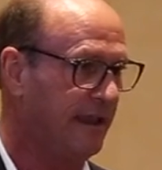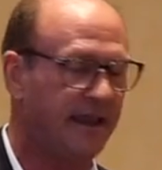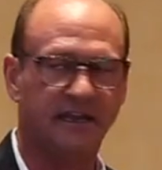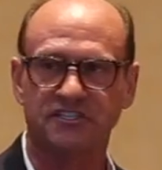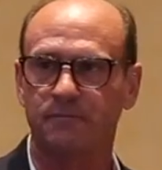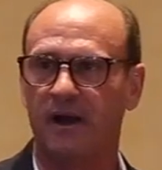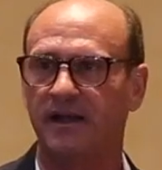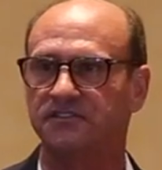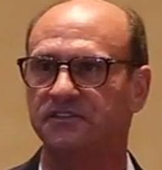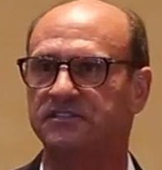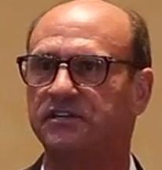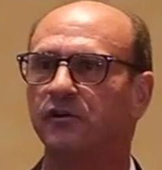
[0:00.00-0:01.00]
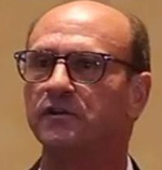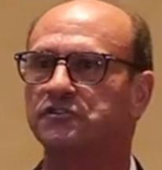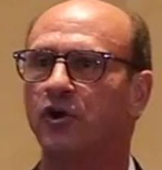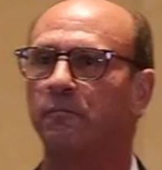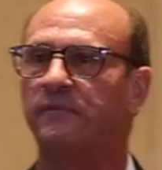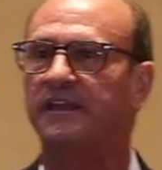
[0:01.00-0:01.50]
And it's my
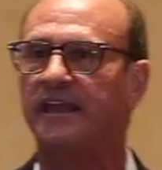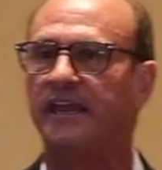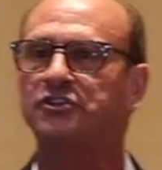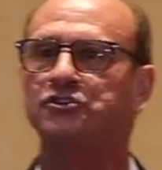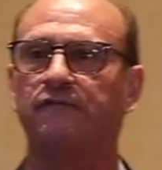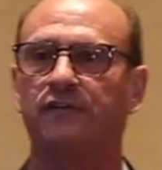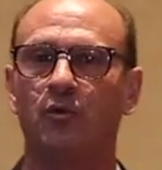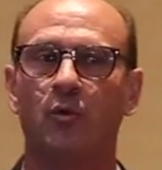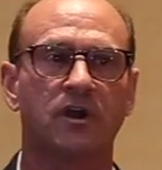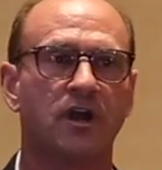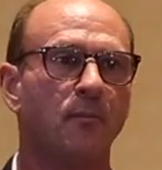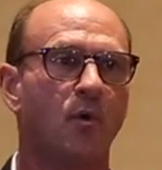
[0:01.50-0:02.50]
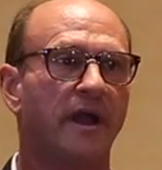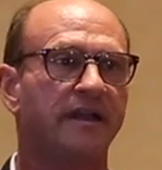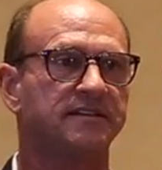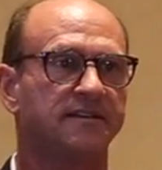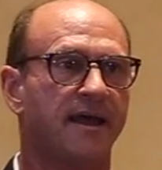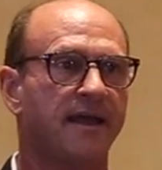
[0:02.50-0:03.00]
sincerest hope that each of you will come
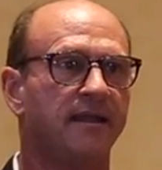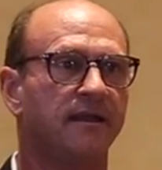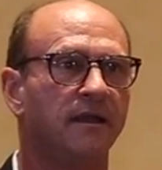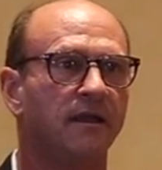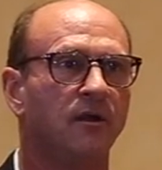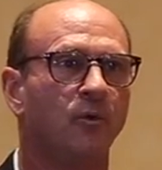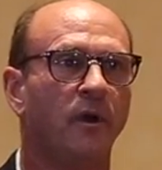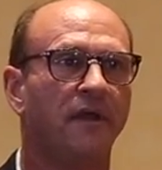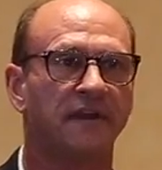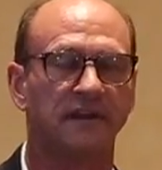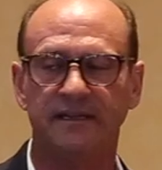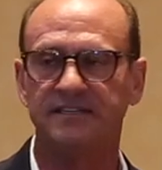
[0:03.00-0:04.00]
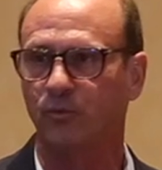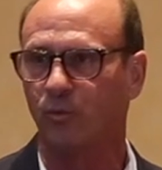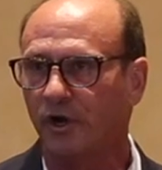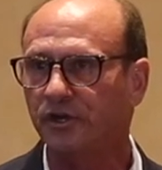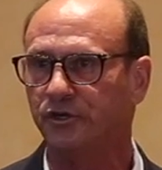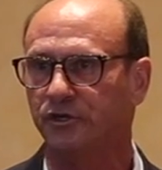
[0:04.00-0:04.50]
away today with at least
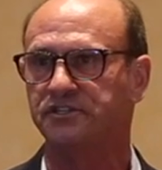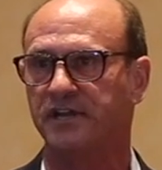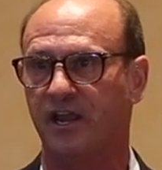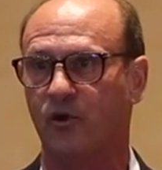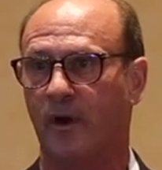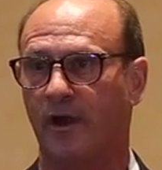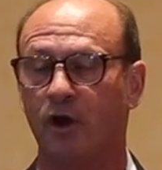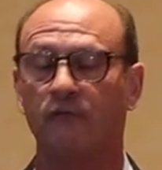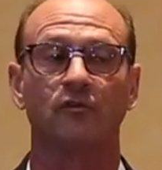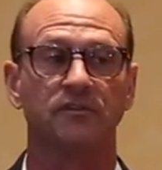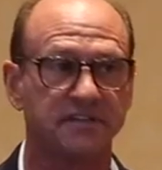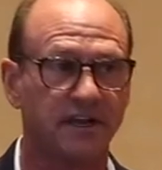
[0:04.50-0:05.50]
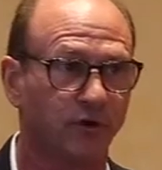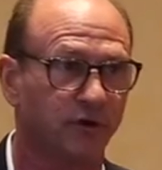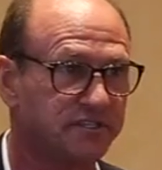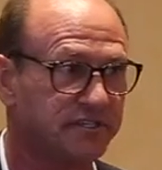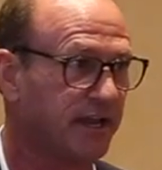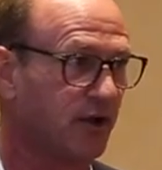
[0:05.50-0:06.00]
one good takeaway, hopefully
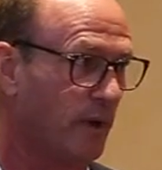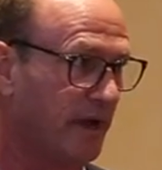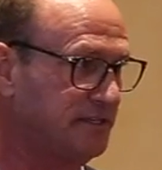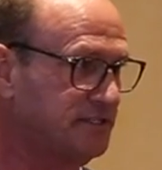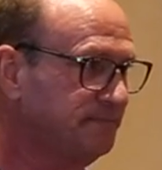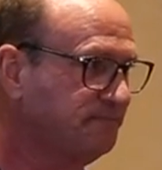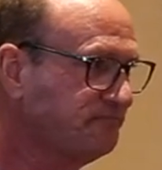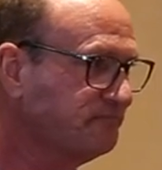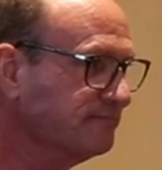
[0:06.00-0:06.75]
several good takeaways.